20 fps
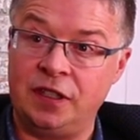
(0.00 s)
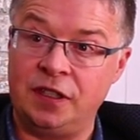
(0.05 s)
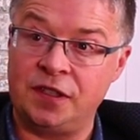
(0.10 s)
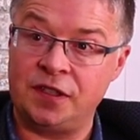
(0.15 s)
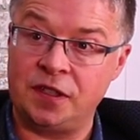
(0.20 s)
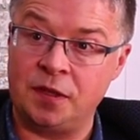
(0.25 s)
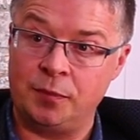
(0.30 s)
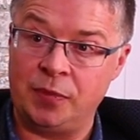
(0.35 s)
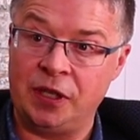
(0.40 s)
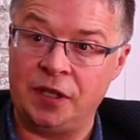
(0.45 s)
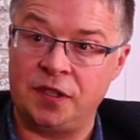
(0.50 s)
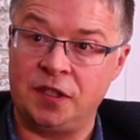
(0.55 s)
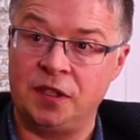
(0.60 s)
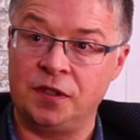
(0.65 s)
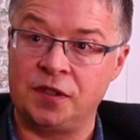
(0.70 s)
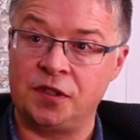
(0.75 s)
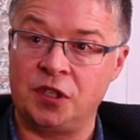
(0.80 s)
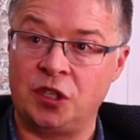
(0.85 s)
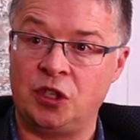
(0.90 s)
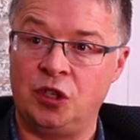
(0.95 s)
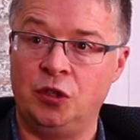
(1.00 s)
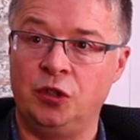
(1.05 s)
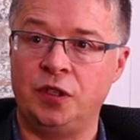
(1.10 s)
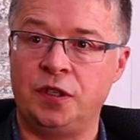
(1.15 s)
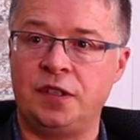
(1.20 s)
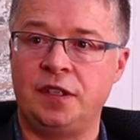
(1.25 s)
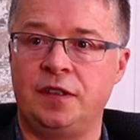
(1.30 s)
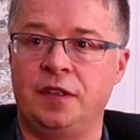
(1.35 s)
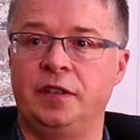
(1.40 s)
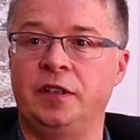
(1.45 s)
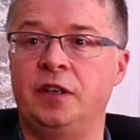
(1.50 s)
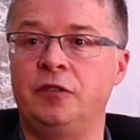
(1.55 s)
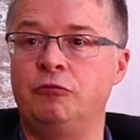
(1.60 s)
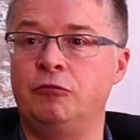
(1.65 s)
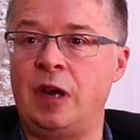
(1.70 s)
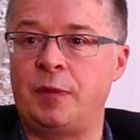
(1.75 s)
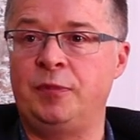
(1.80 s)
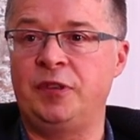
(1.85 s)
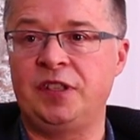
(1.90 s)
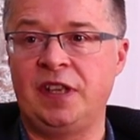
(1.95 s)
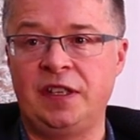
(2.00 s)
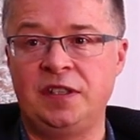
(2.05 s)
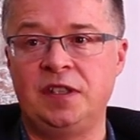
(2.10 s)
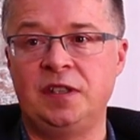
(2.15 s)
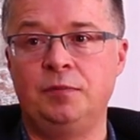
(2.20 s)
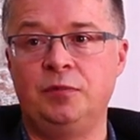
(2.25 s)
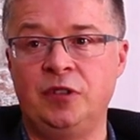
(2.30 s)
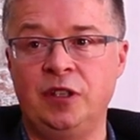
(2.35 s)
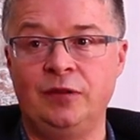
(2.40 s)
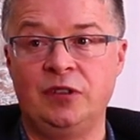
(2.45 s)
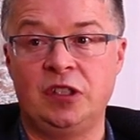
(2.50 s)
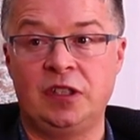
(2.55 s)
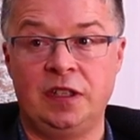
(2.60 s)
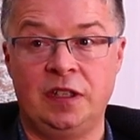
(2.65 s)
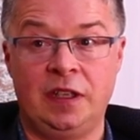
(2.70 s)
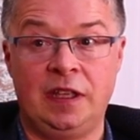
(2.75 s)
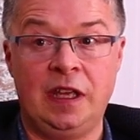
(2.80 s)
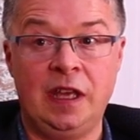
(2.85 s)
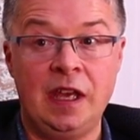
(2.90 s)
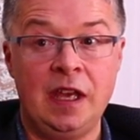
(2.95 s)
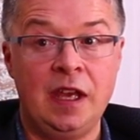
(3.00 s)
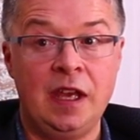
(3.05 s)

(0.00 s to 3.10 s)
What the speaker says: stability, and security that I'd represented previously